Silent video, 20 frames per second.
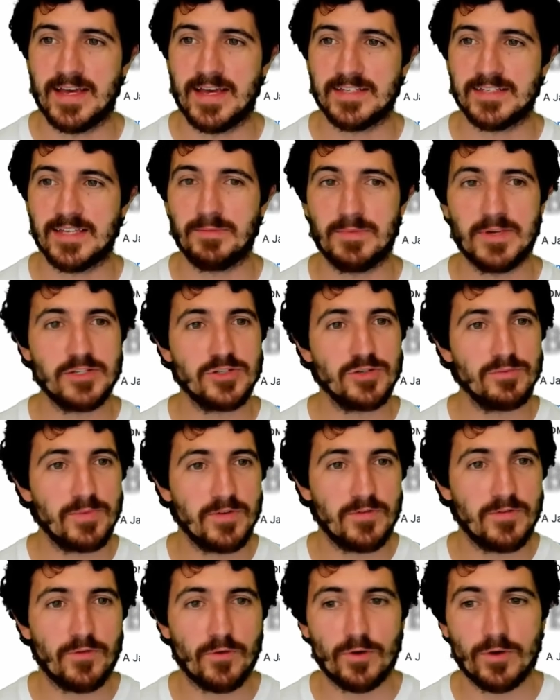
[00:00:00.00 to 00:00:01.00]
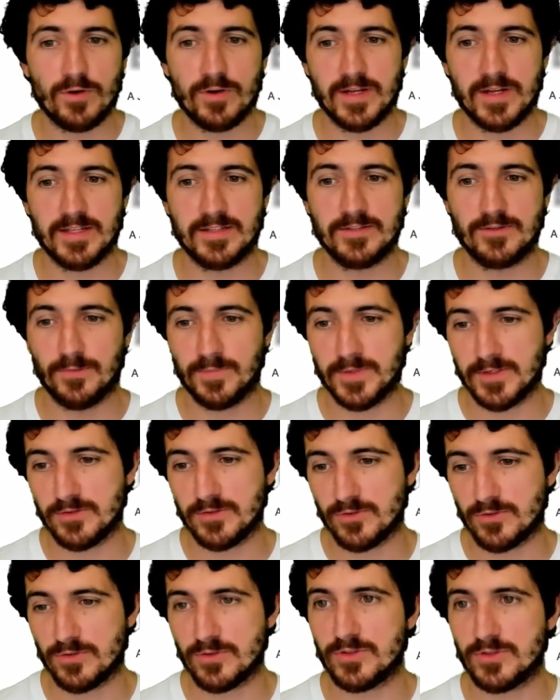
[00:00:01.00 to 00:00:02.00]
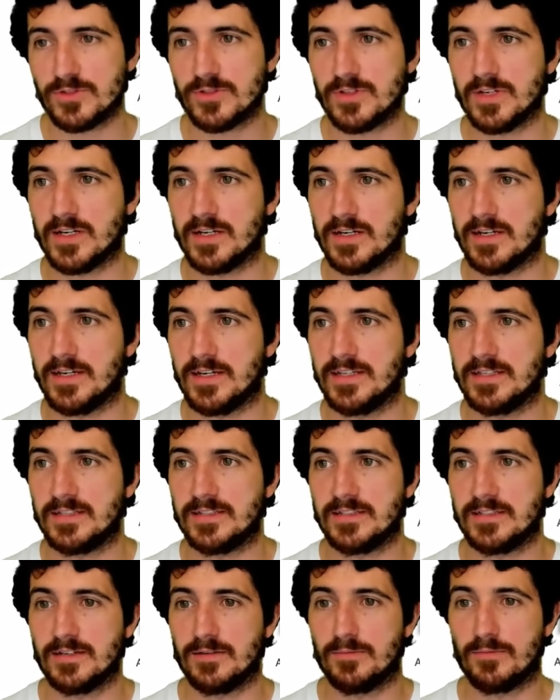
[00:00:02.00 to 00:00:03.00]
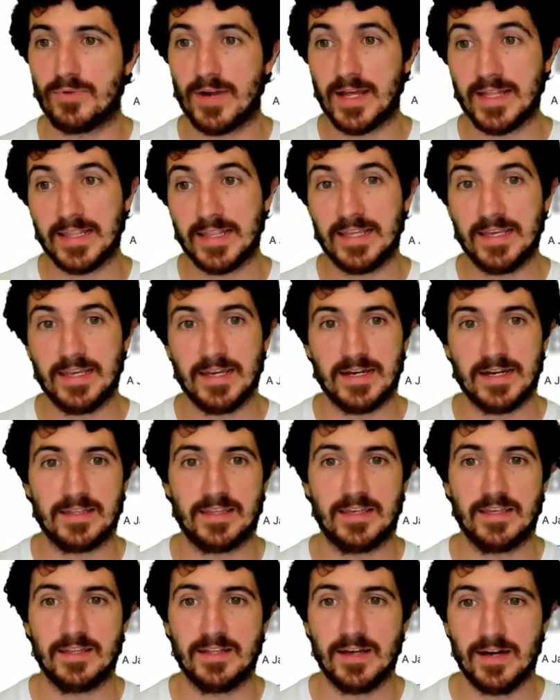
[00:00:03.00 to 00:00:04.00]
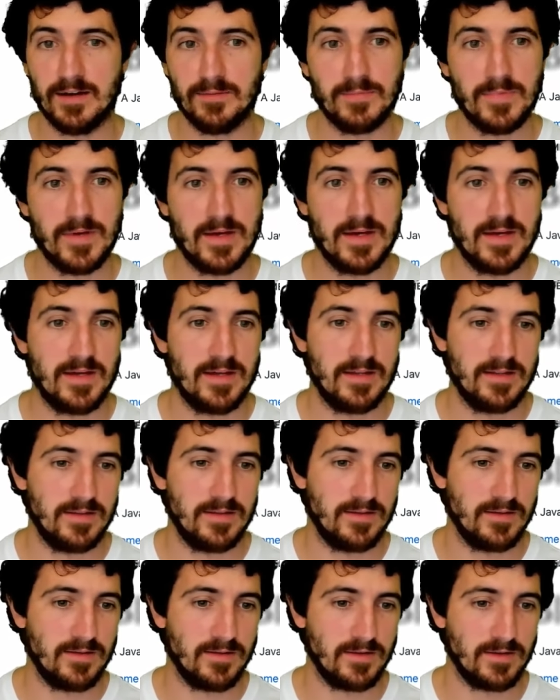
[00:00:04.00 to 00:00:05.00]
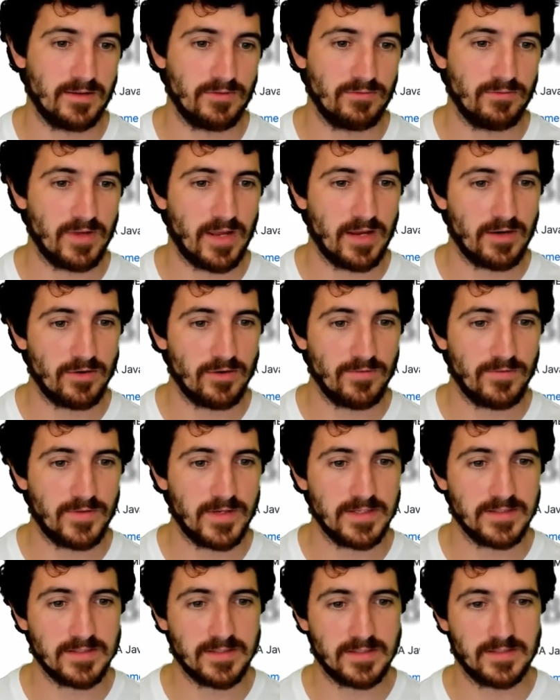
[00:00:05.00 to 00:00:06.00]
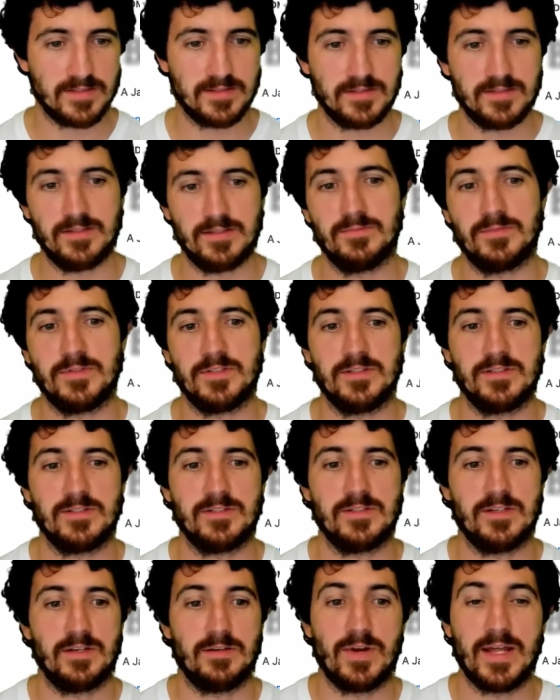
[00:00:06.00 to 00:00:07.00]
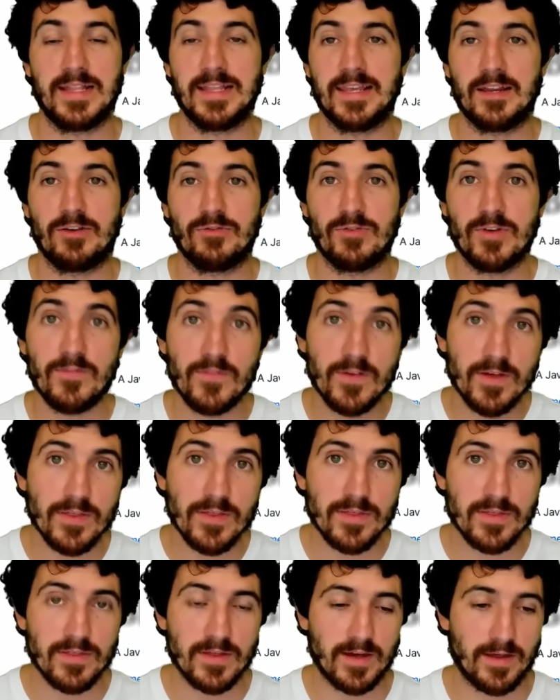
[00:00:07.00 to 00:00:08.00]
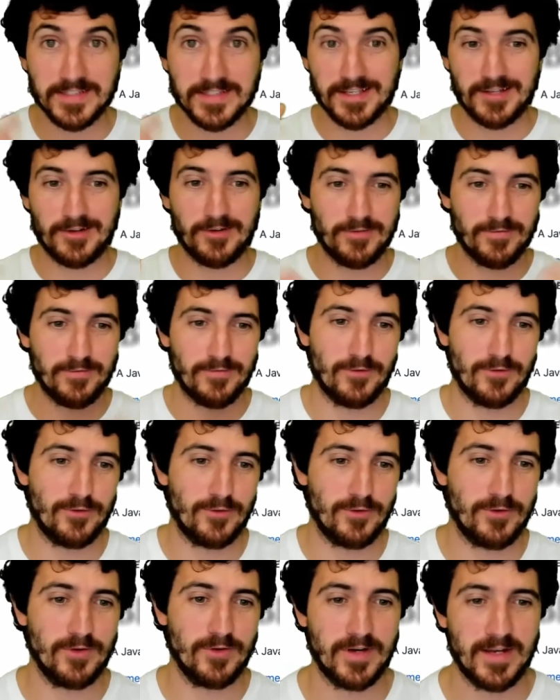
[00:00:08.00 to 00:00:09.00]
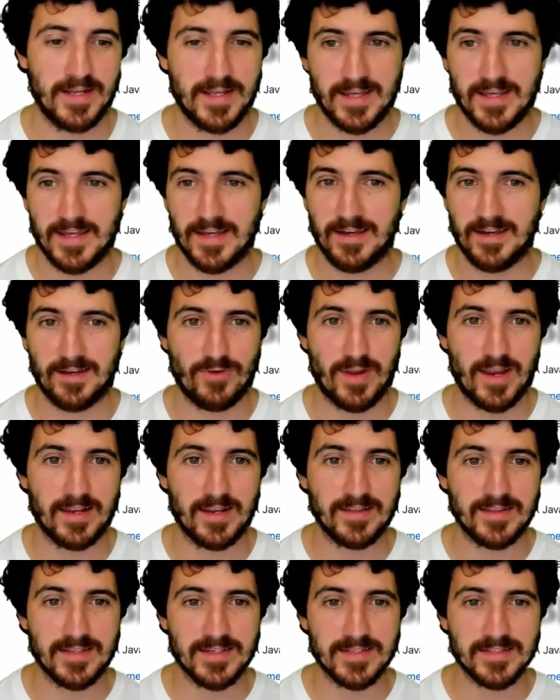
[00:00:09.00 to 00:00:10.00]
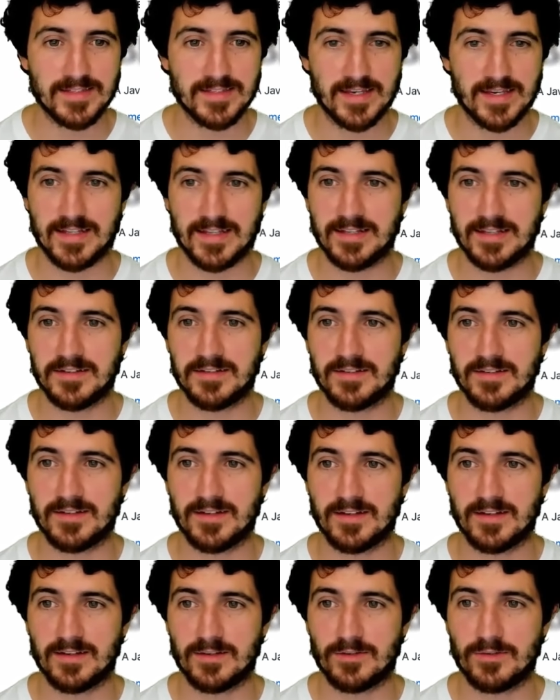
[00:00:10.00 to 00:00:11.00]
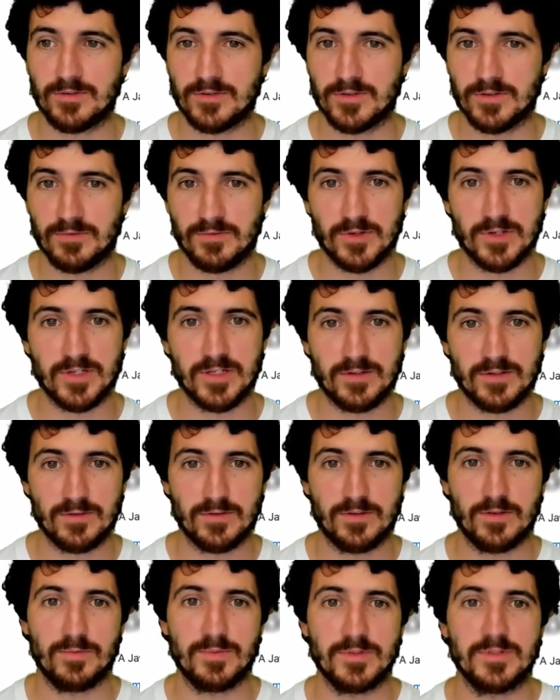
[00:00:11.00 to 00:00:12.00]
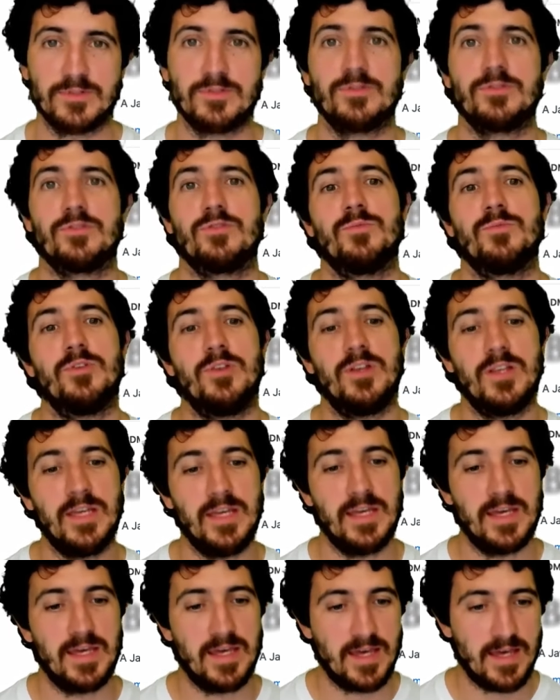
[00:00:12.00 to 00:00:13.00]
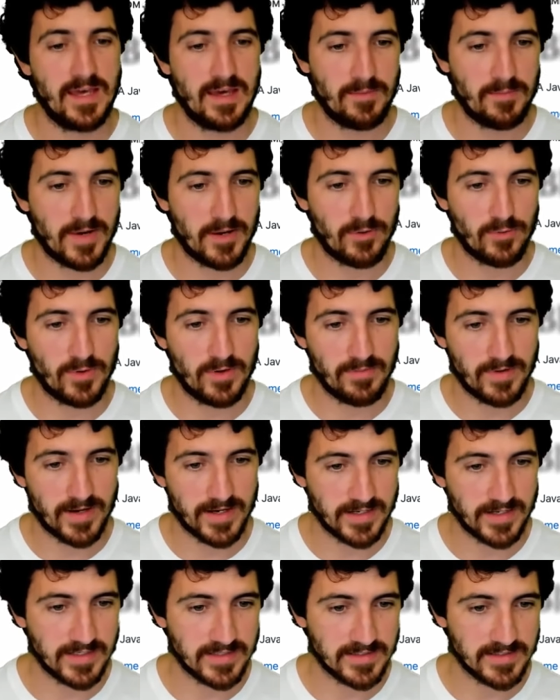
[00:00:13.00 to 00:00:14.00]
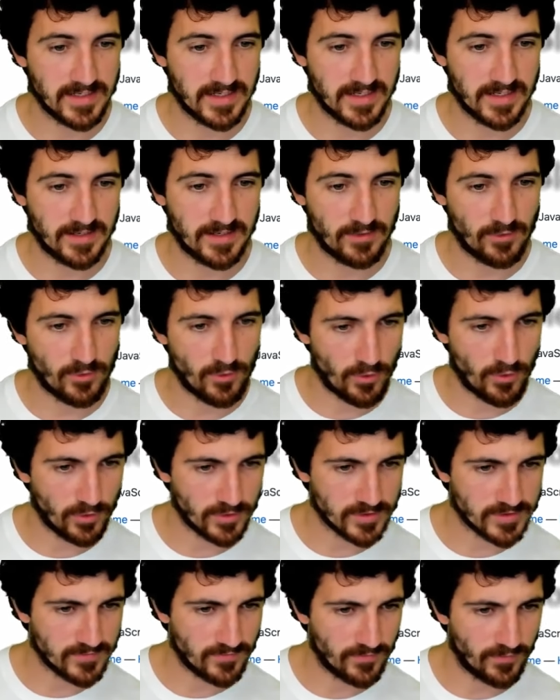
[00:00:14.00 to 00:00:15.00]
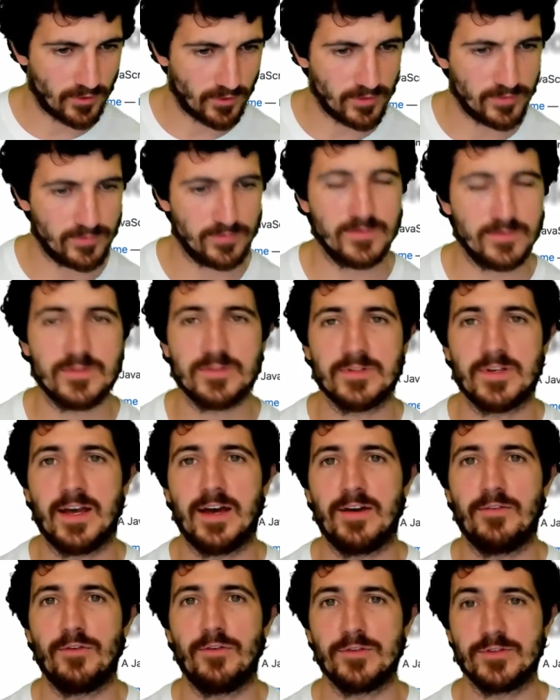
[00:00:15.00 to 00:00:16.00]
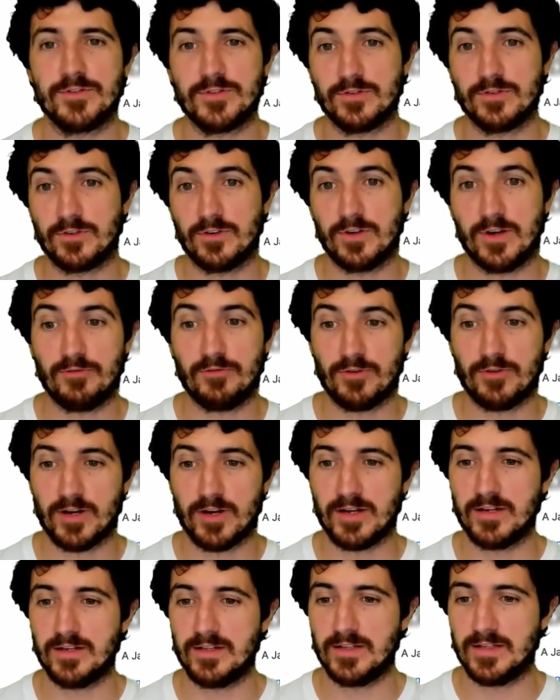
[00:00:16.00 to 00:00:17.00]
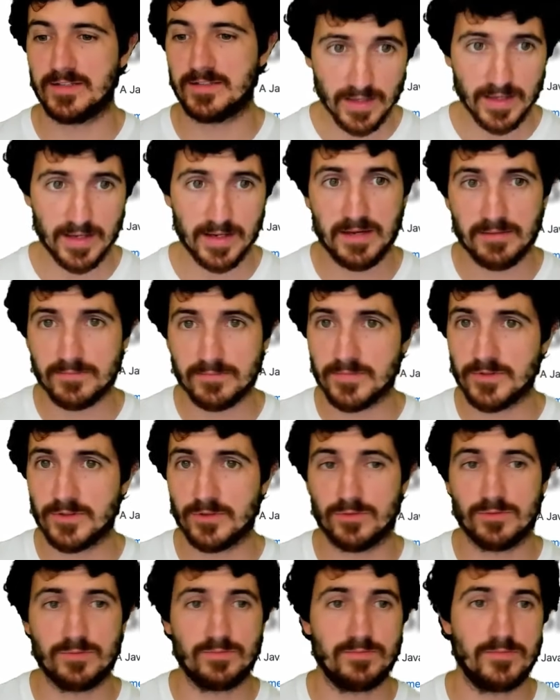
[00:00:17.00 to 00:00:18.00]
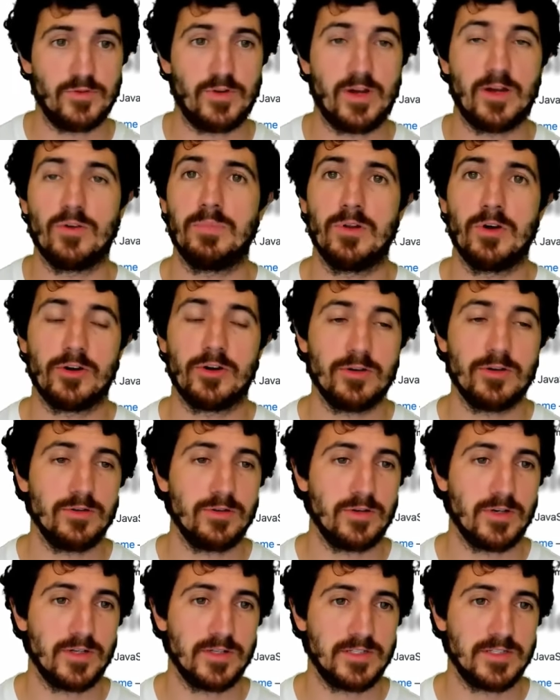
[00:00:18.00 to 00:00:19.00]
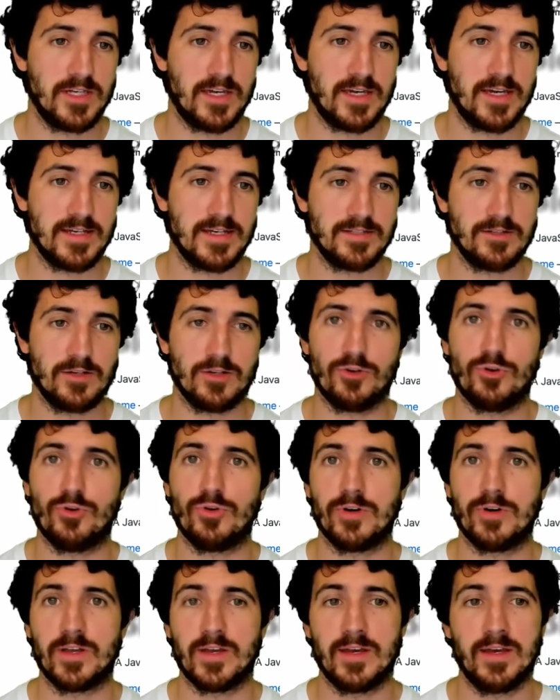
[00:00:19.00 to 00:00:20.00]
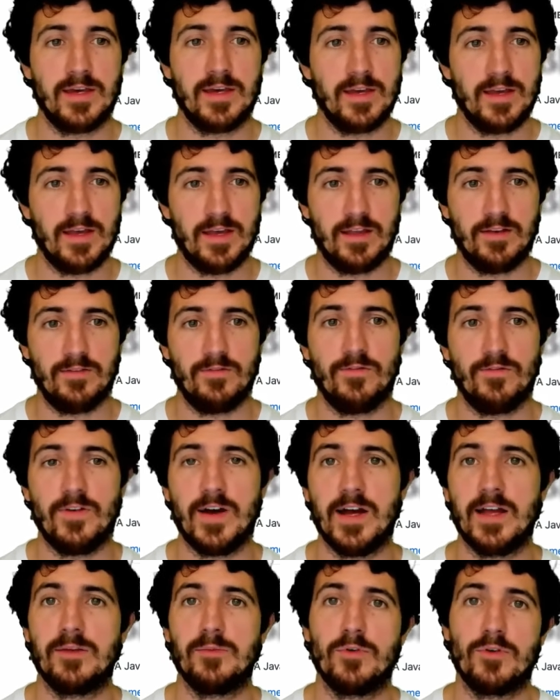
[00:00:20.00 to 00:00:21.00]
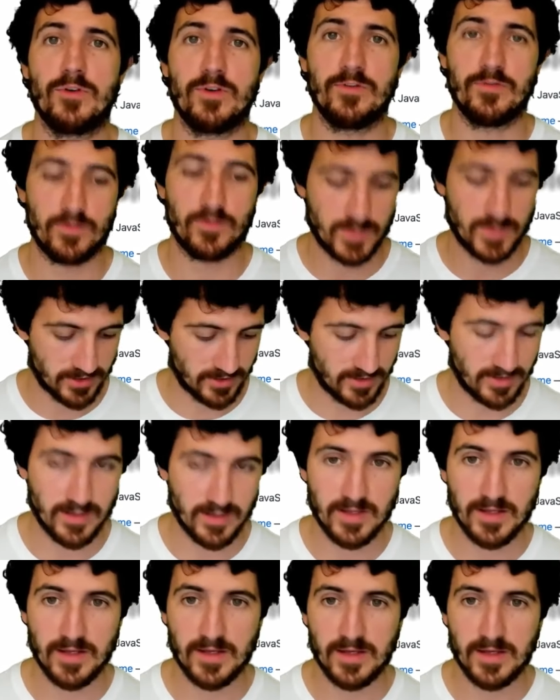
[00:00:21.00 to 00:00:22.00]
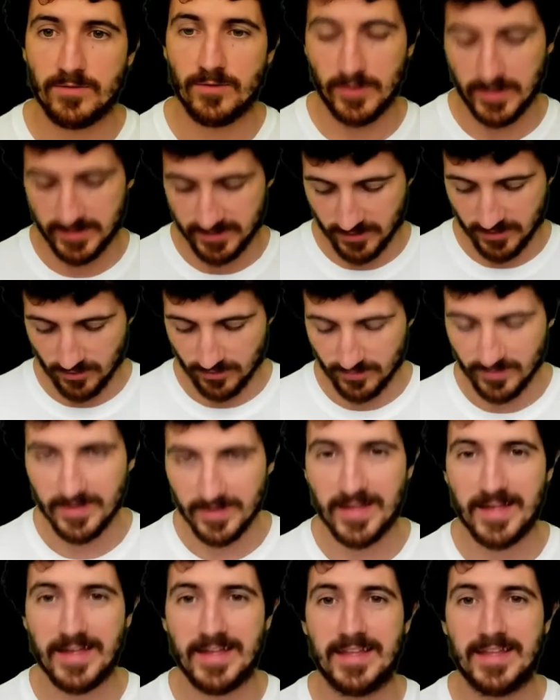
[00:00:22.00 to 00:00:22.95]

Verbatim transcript: As I mentioned before, it's open source. Uh, it's uh, Bradley at GitHub, the creator of this. It seems is Bradley Griffith. Thanks a lot for creating this and uh, contributing to the open source community. Manuel Vargas and Ox Flotus have also collaborated. But yeah, so you got blotter.js.org and find more information. So let's code.